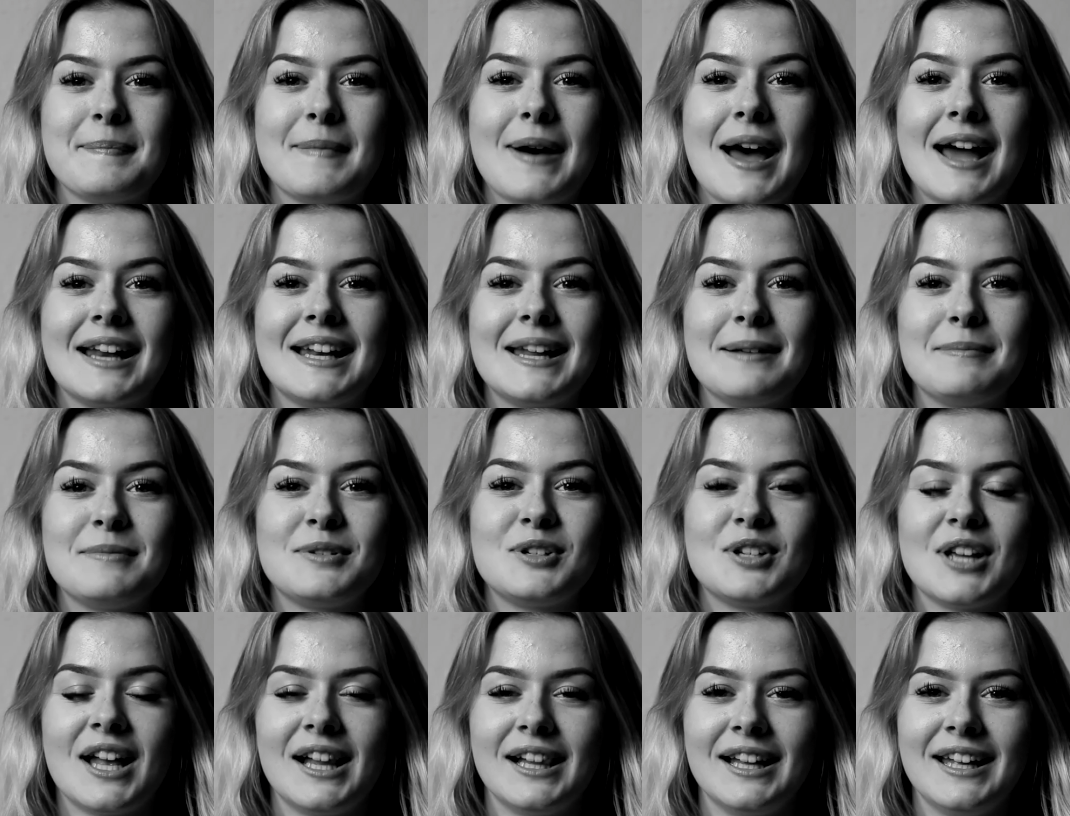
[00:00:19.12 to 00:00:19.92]
My name's
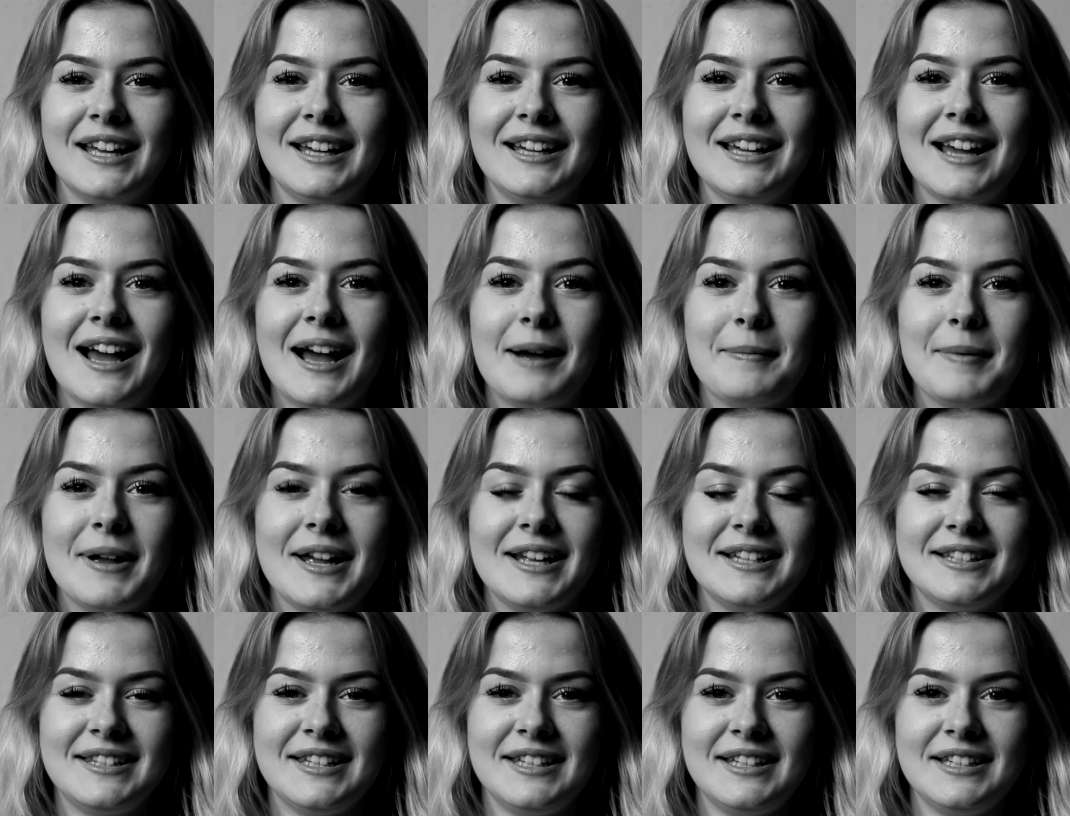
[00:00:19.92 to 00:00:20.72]
Shelley, I'm
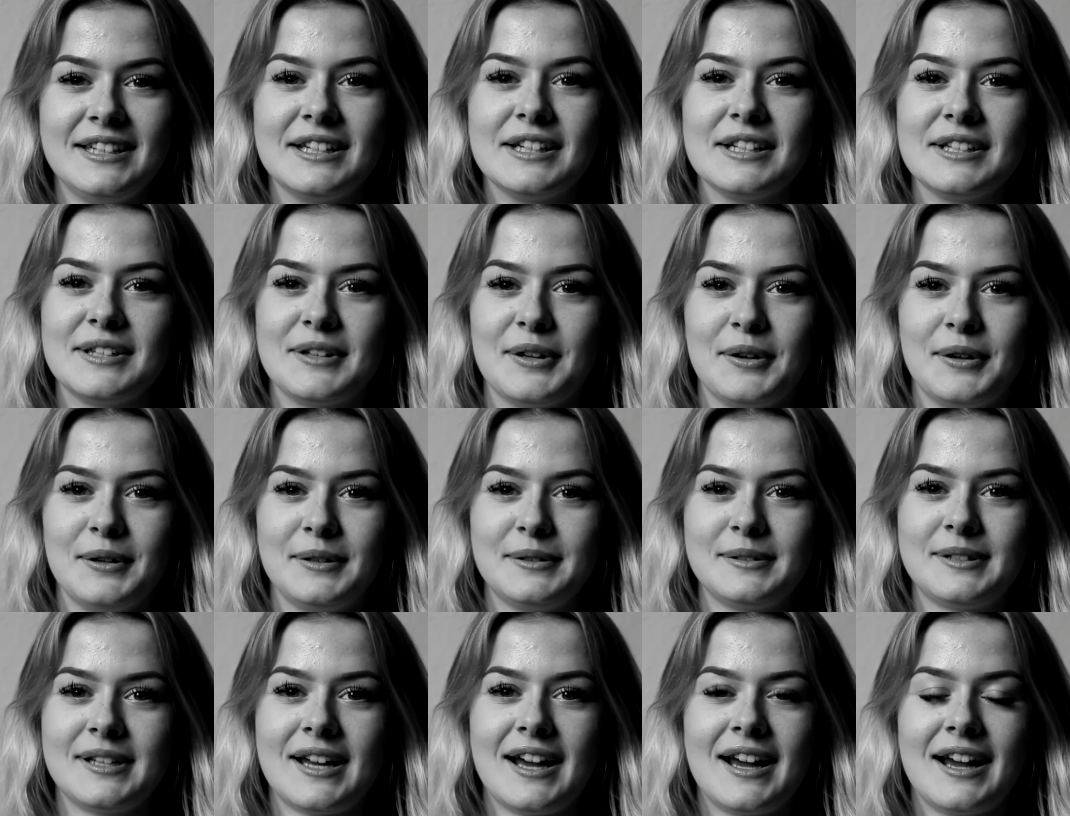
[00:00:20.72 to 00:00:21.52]
18 years
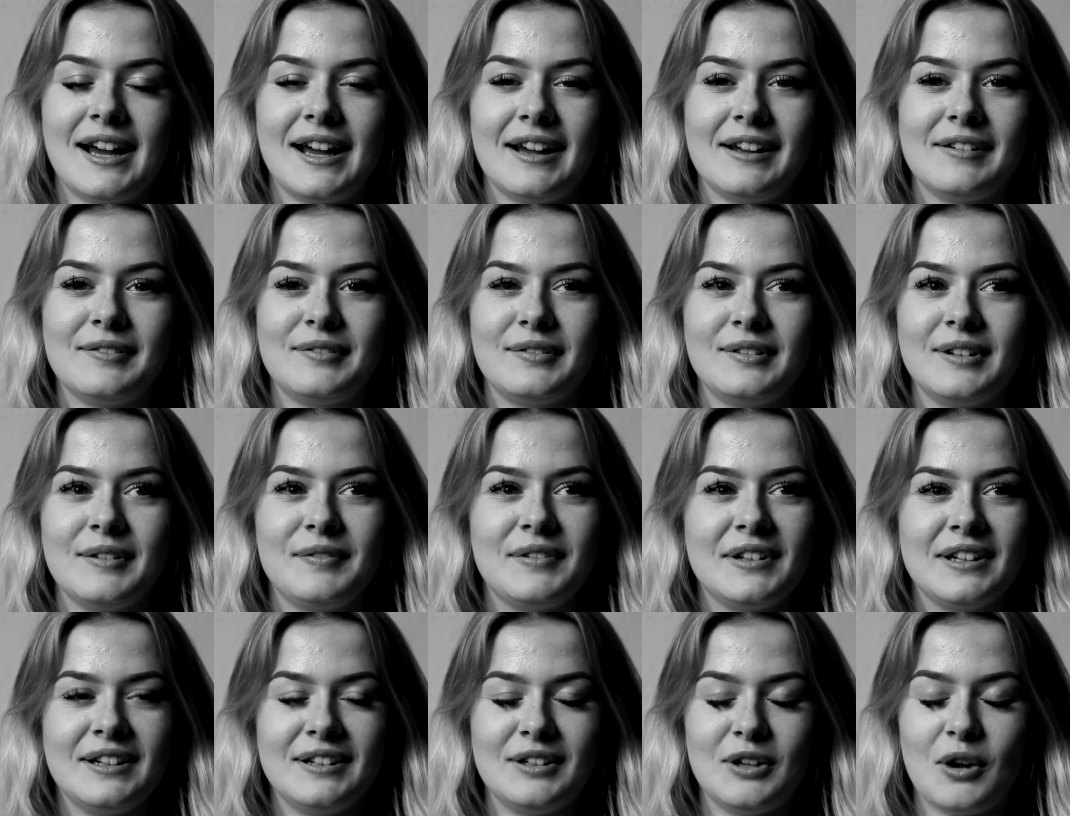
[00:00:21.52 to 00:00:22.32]
old. I've
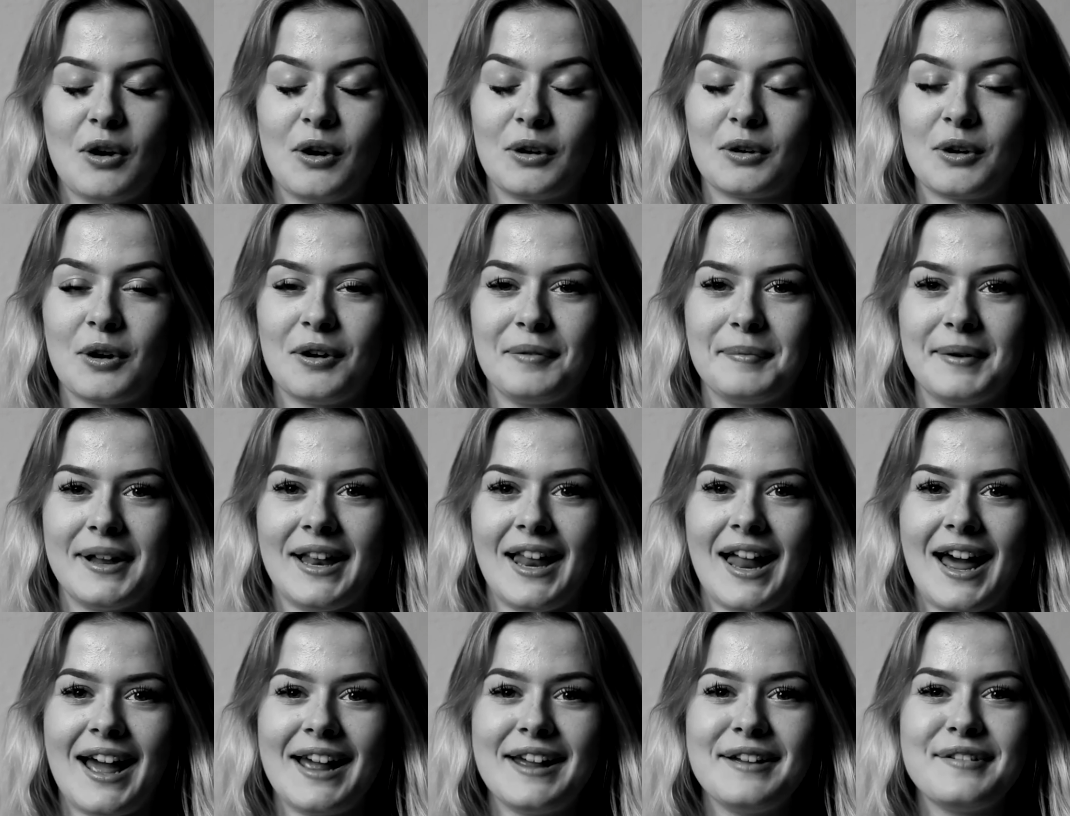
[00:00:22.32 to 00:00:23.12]
lived in York all my
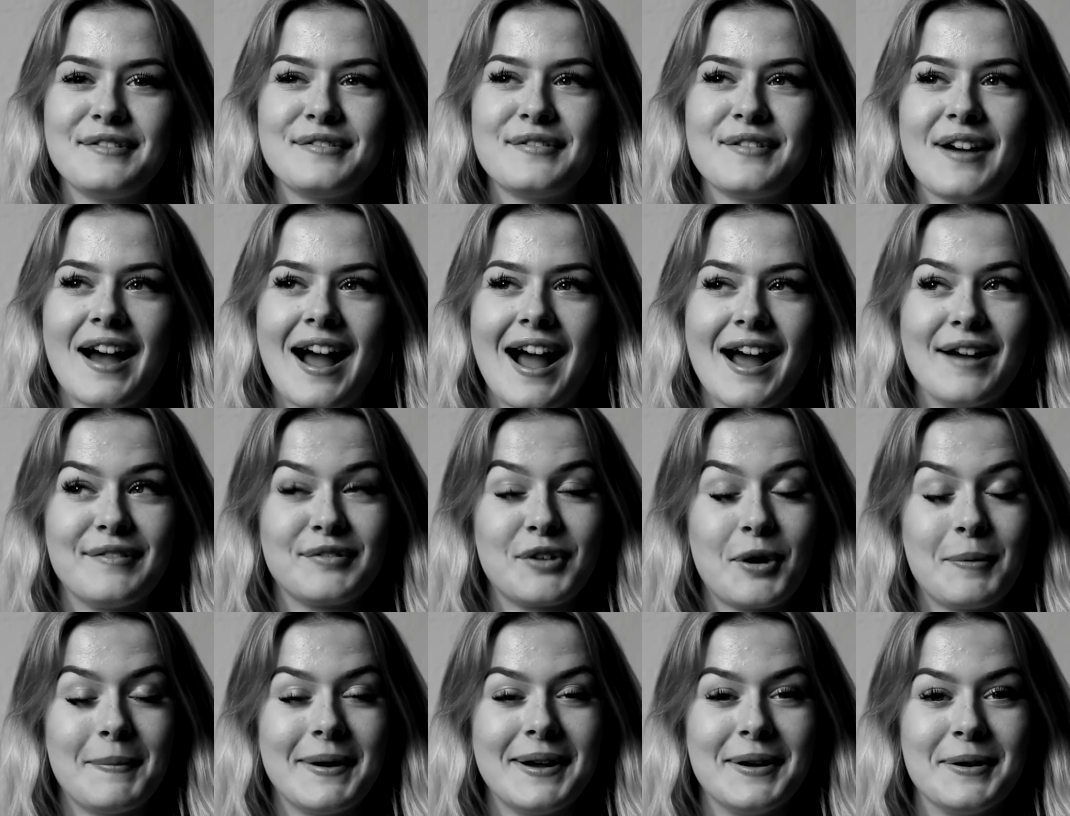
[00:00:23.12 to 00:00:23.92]
life. I've
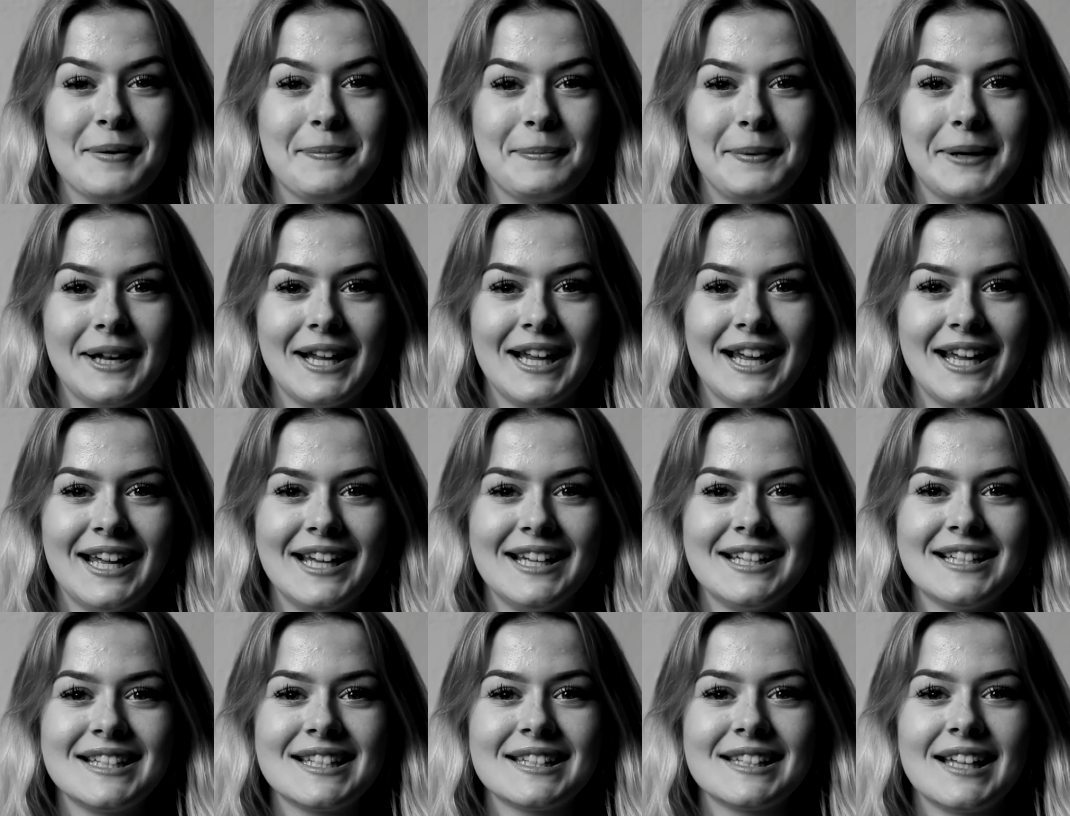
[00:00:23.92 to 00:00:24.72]
got my own
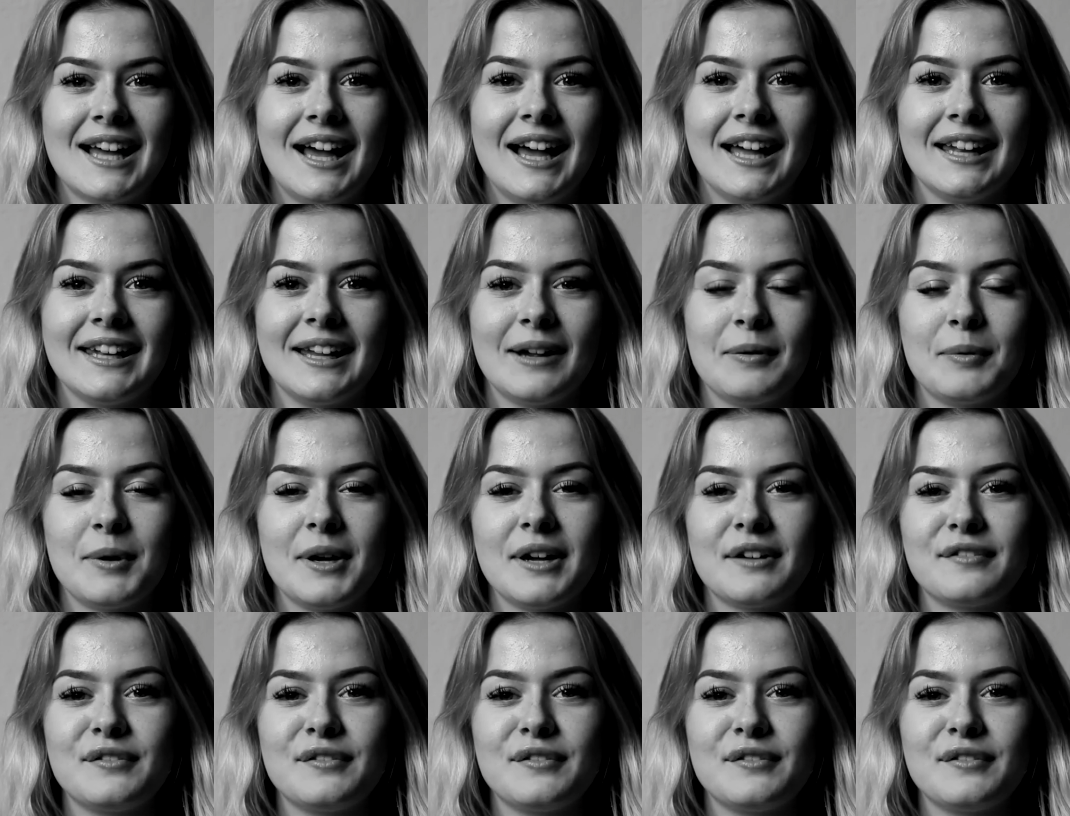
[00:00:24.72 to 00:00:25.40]
place and I work